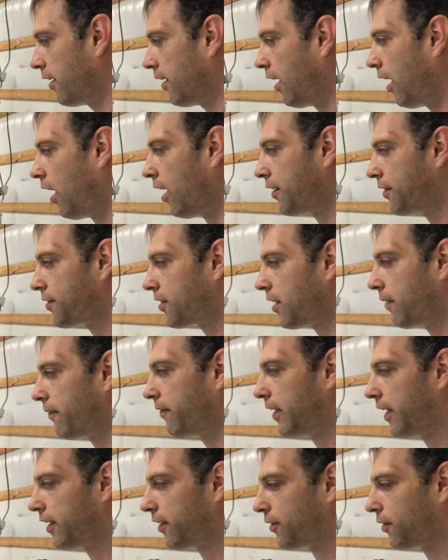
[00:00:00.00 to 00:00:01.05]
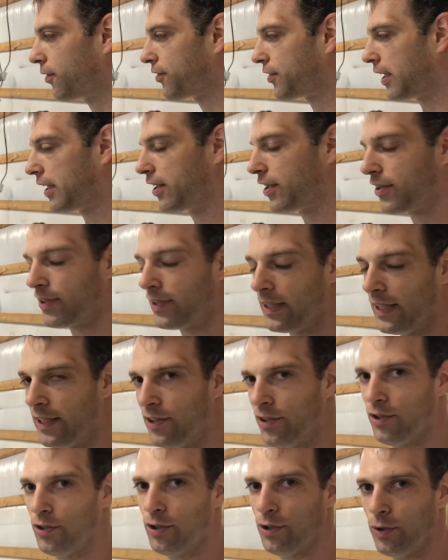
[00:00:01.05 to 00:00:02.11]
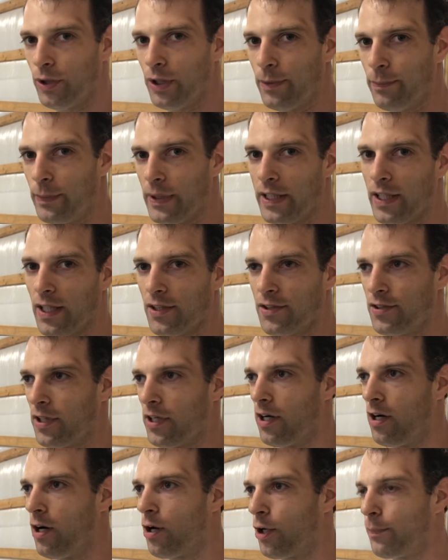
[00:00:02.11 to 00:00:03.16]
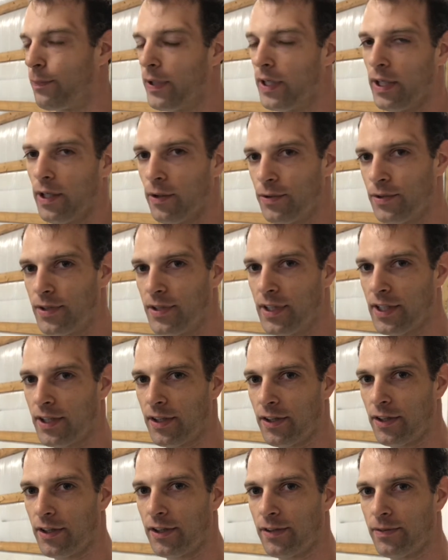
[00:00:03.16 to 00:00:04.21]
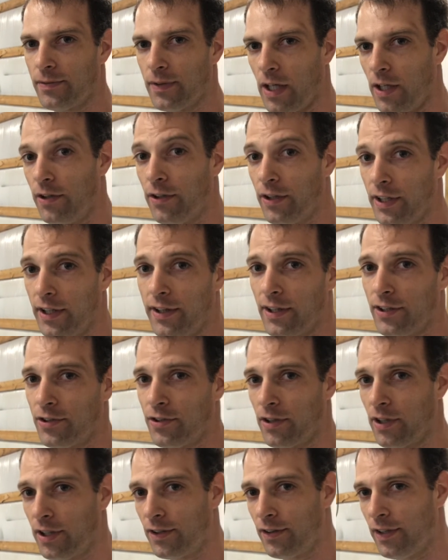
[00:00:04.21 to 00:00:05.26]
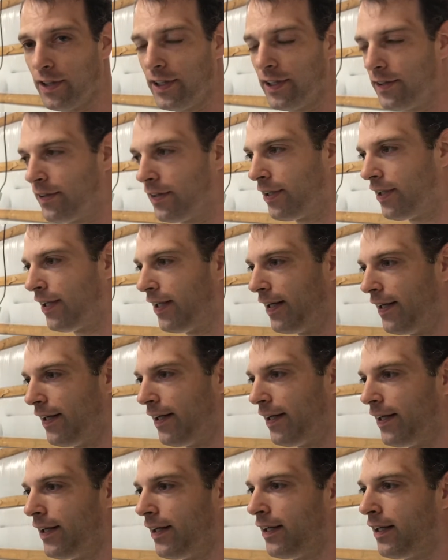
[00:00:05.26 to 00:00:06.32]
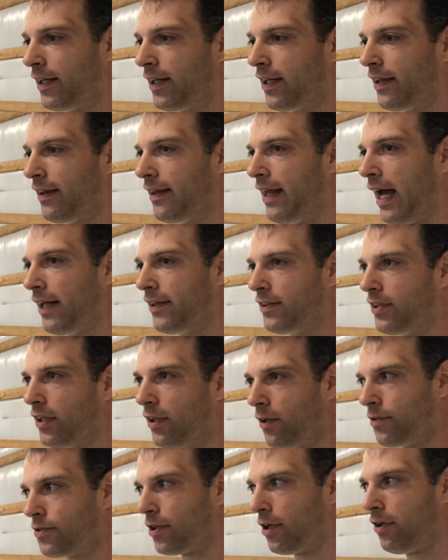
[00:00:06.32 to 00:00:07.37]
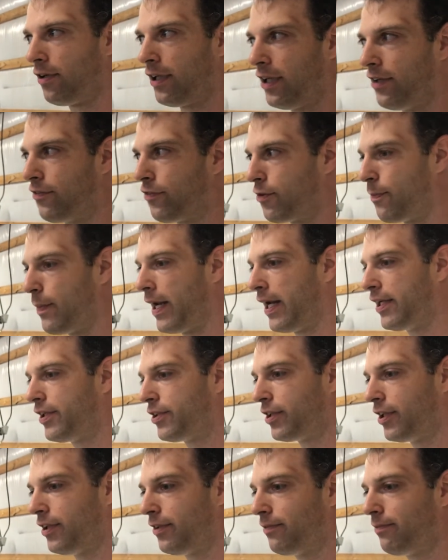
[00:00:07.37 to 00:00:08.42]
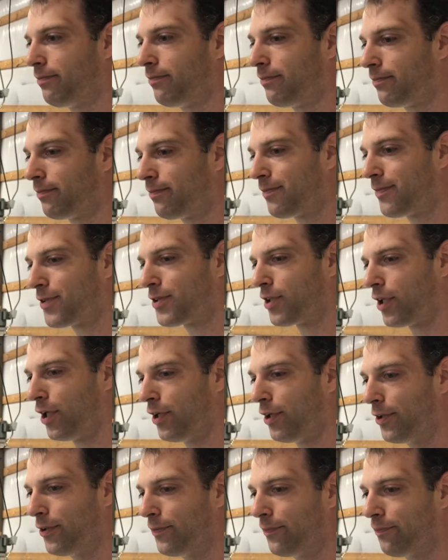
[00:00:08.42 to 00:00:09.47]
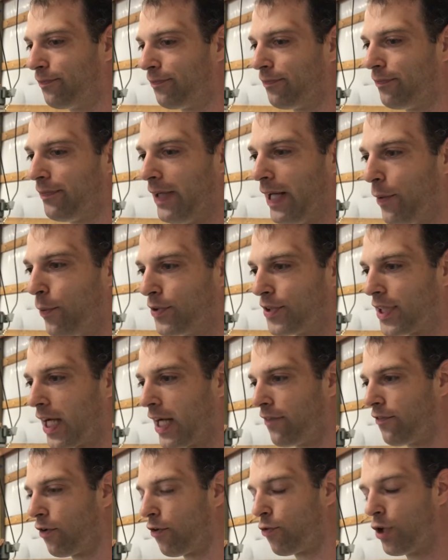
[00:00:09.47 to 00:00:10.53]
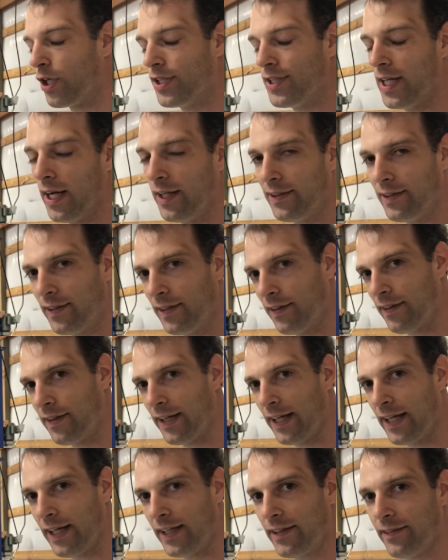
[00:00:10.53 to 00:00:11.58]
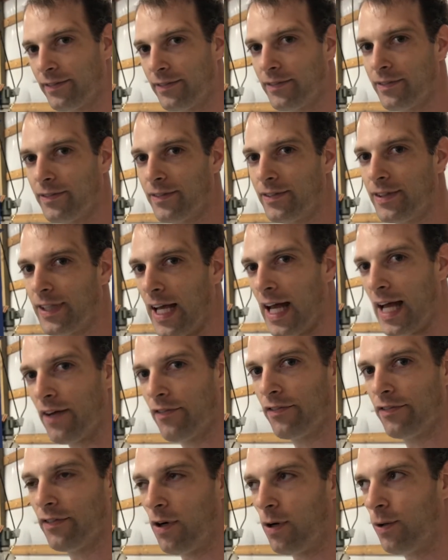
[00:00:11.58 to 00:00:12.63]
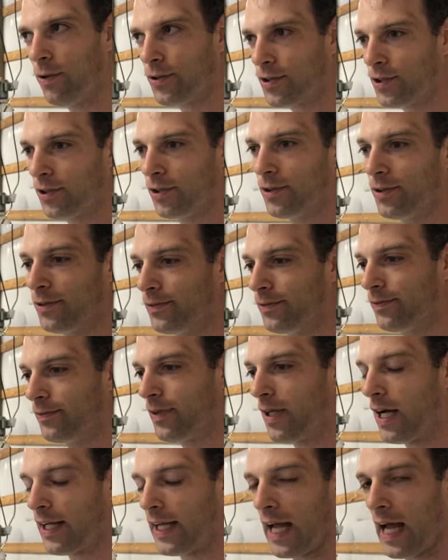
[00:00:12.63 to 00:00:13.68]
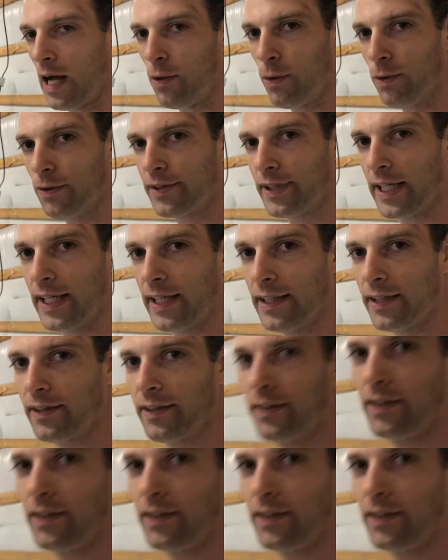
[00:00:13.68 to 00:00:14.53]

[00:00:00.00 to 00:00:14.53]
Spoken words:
on some vehicles they just didn't do it because the RPO sticker underneath the trunk lid, that tells all the information. So it was kind of a redundant thing to have also a cowl tag.